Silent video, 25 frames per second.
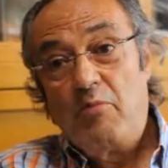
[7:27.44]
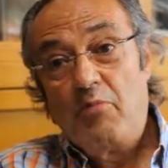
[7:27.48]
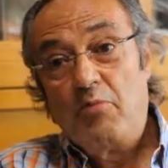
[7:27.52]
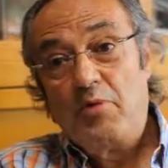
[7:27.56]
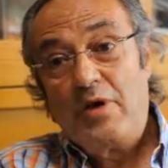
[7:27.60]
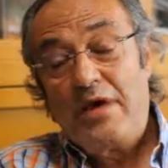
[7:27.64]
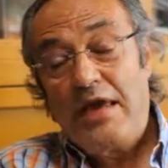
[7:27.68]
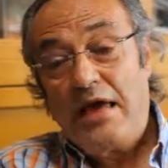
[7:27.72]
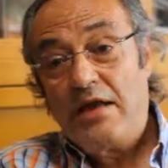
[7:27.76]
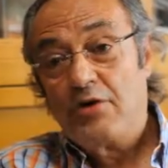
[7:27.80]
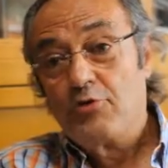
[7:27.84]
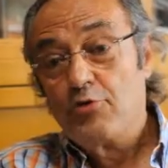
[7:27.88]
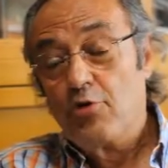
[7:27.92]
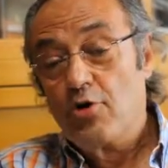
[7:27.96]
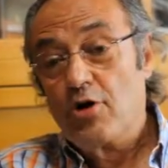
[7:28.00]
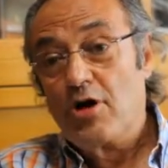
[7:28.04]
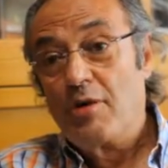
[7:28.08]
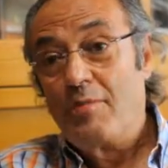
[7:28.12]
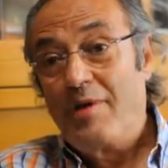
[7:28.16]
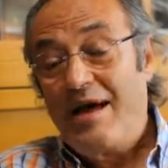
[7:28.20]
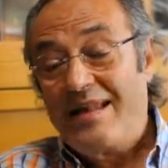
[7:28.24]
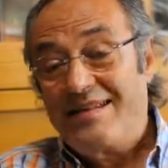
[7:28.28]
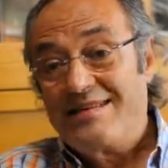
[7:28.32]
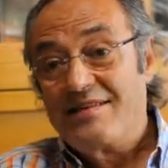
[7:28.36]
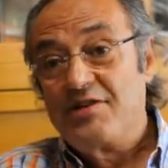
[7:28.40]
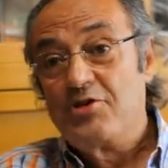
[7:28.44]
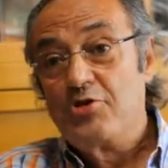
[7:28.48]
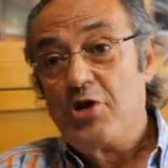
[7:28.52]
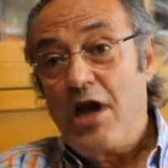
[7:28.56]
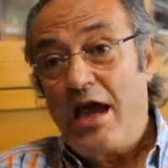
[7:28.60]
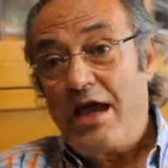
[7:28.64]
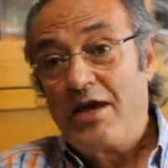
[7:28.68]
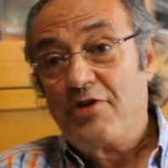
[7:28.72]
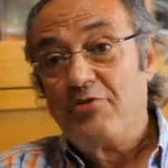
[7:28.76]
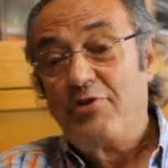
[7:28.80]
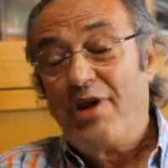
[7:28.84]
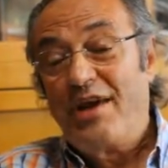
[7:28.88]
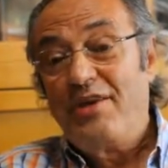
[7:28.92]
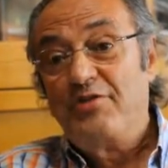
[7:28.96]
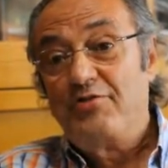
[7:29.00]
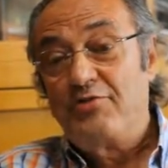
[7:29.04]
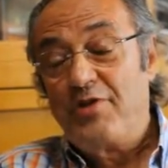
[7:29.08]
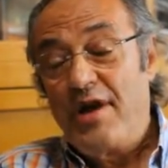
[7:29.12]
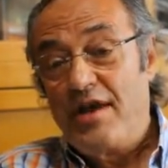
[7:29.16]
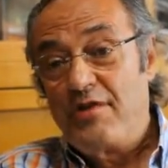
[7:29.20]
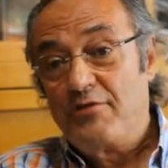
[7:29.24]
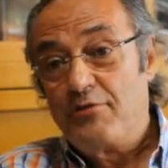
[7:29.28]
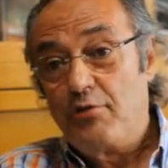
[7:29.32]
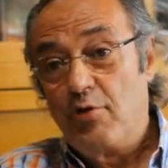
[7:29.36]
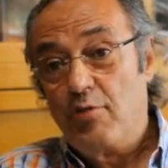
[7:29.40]
We can talk about a great
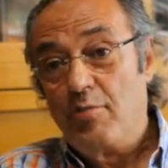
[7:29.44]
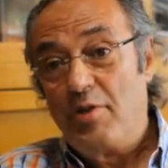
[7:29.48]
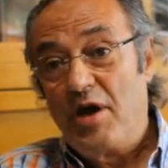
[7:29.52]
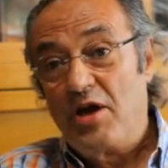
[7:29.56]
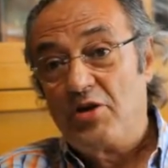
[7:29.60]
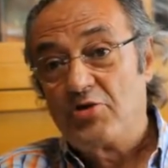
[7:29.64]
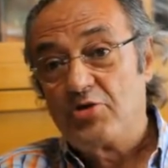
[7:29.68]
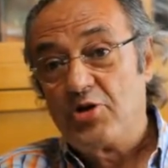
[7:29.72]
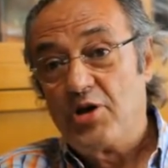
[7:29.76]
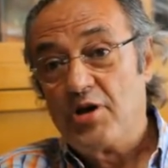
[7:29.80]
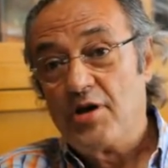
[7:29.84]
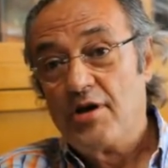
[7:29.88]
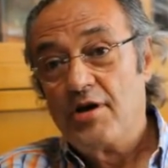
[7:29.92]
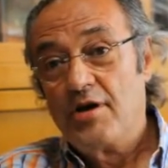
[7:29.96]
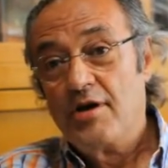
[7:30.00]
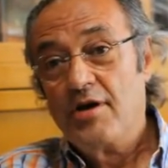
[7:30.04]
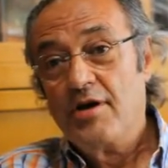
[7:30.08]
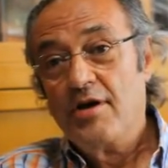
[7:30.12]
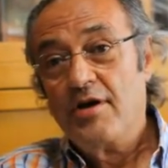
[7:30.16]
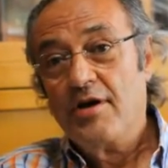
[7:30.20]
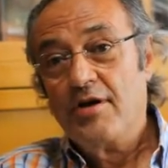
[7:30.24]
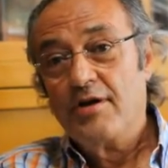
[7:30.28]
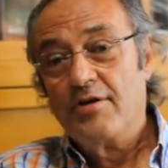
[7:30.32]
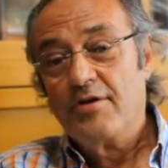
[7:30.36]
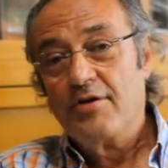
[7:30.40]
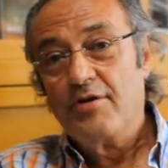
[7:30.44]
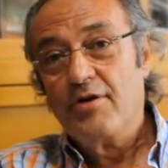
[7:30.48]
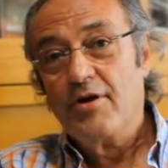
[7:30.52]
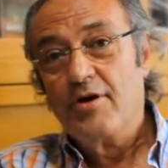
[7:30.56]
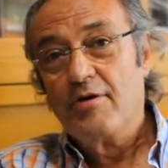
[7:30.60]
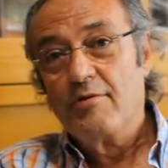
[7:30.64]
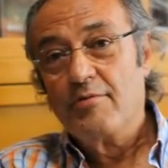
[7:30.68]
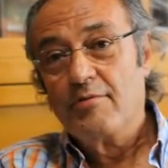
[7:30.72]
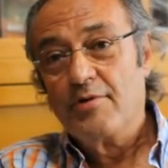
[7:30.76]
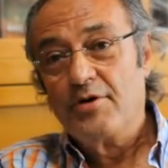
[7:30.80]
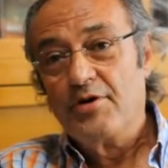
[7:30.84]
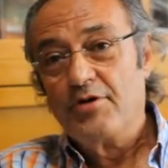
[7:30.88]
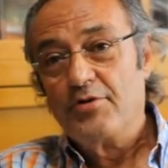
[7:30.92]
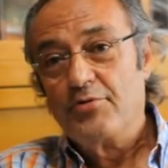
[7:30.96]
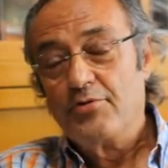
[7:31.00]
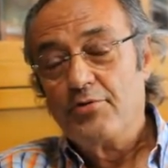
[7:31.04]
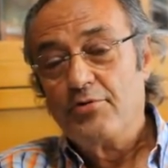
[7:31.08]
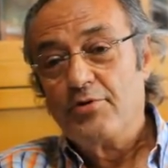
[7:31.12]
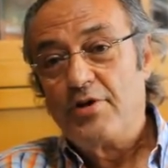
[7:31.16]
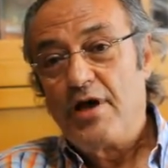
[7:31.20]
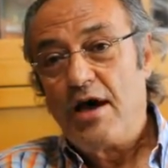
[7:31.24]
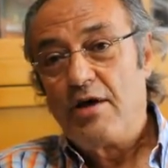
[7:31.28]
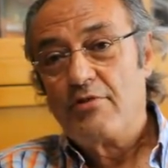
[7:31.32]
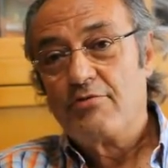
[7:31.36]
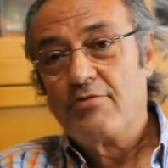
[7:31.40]
transformation, in
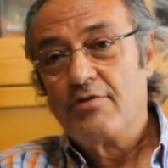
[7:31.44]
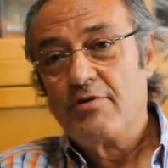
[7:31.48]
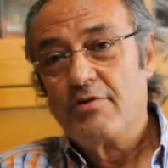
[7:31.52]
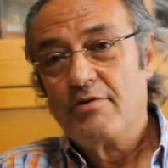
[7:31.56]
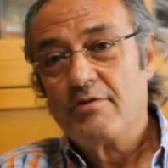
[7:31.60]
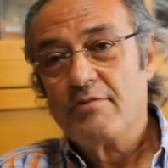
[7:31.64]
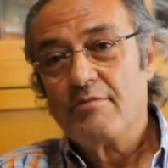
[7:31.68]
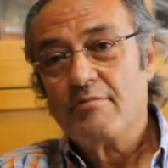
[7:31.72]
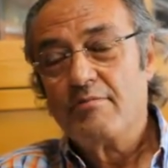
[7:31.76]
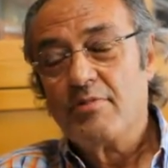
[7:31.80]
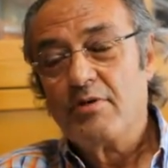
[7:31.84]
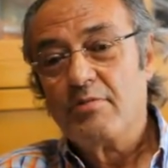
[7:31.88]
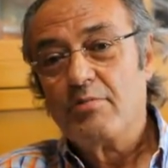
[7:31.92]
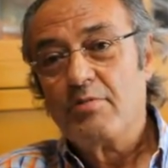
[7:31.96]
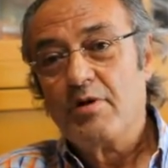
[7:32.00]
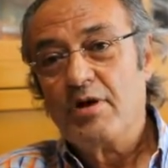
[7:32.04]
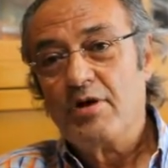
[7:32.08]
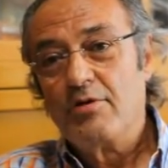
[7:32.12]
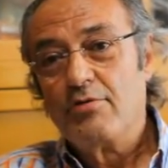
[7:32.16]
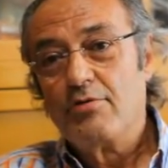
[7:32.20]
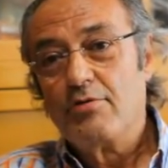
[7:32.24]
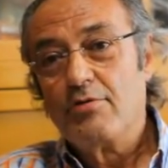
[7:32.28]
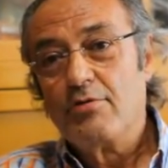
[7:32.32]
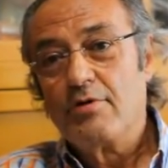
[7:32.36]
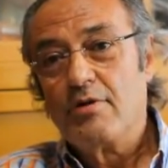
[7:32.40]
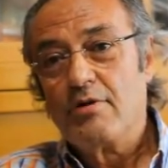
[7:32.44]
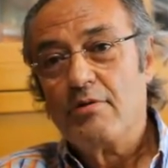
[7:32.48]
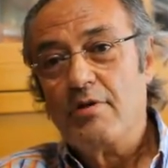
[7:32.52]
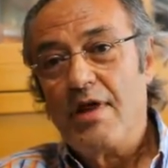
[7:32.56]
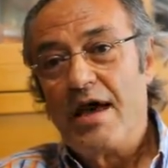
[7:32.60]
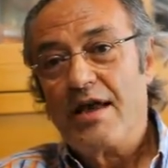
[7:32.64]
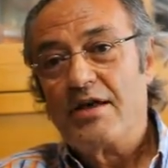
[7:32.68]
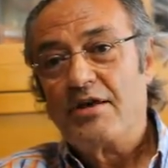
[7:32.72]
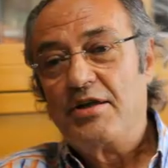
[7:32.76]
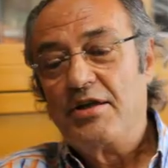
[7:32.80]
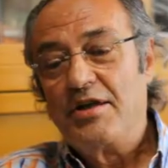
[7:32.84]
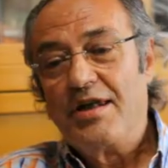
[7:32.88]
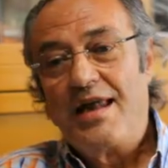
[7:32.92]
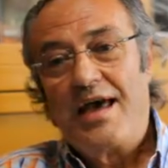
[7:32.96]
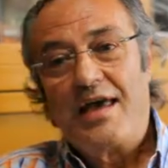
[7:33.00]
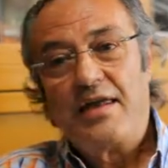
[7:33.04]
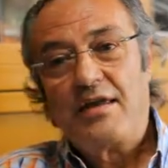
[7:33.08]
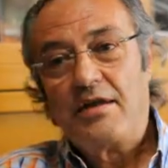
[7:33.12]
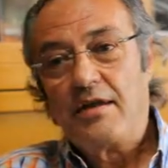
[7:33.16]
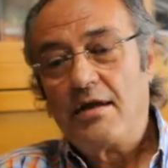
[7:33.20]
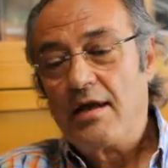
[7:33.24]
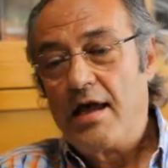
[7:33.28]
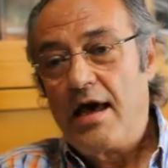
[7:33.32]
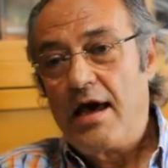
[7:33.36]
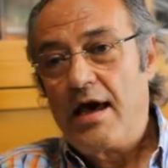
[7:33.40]
2000, between
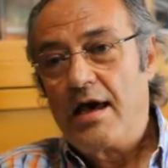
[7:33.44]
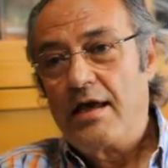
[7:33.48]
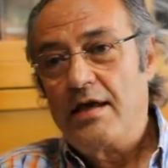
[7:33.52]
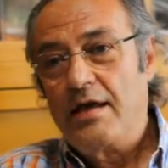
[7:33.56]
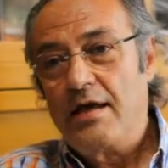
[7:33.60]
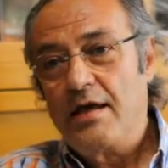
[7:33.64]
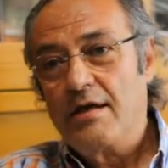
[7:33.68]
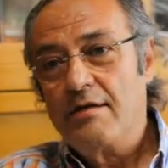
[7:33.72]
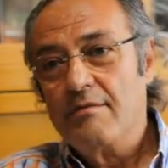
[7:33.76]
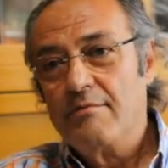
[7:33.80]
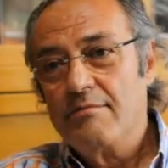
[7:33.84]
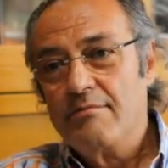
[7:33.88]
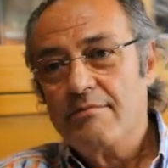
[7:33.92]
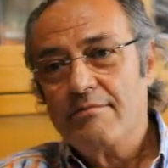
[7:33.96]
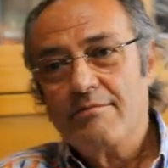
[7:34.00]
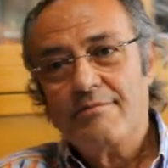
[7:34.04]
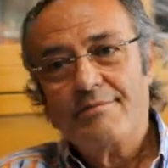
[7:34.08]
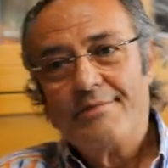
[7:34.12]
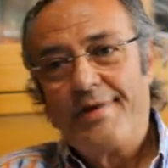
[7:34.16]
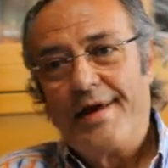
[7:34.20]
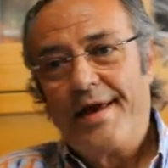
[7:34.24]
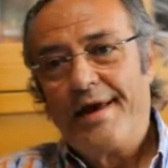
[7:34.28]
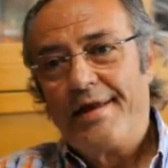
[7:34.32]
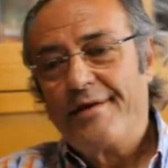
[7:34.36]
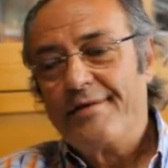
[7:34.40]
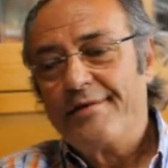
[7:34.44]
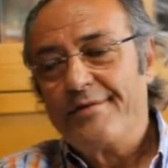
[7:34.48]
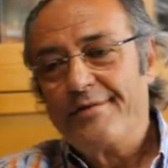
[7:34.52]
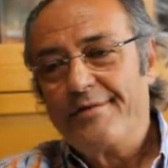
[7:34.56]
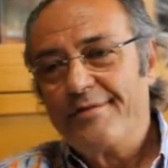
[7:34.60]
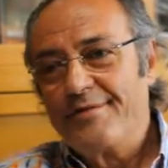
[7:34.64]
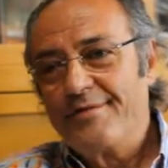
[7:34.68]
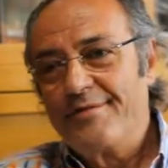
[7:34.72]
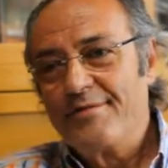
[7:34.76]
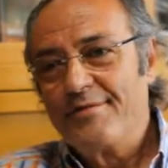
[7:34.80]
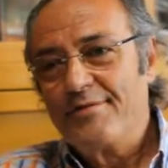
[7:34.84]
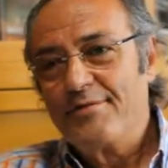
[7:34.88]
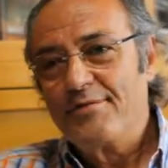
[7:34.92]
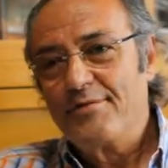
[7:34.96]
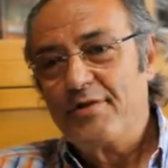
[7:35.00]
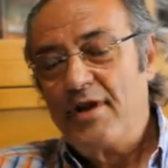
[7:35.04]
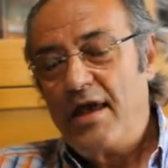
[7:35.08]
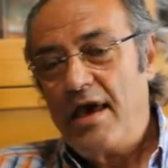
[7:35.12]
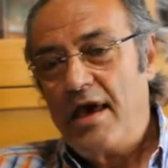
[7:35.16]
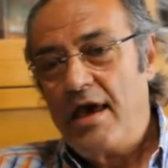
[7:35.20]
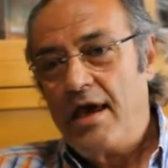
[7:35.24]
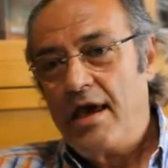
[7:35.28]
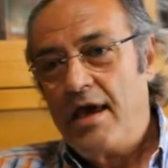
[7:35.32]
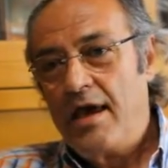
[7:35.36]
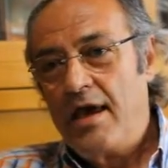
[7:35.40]
1999 and
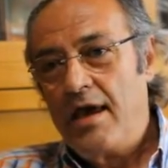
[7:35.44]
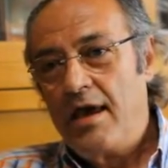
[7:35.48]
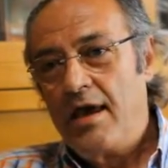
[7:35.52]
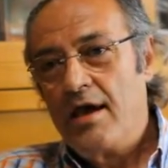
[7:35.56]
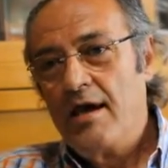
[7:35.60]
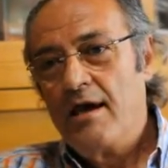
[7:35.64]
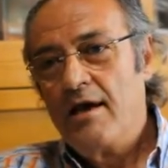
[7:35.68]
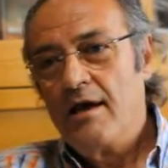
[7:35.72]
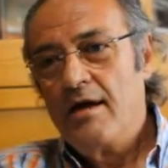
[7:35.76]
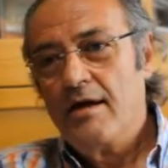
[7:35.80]
today.